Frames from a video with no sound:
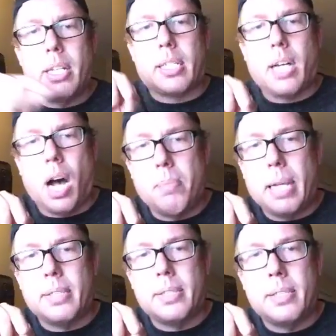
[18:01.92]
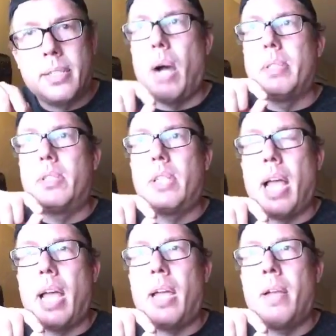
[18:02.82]
in the comments, I would
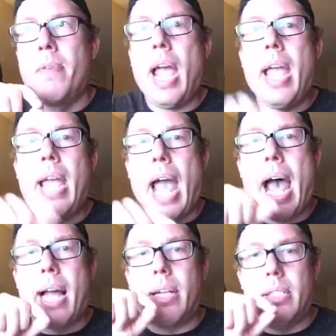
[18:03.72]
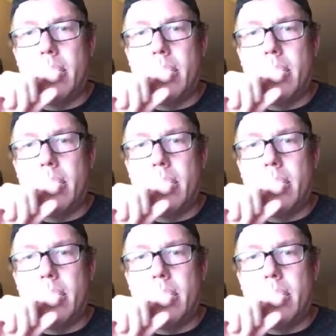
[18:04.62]
say, hey, at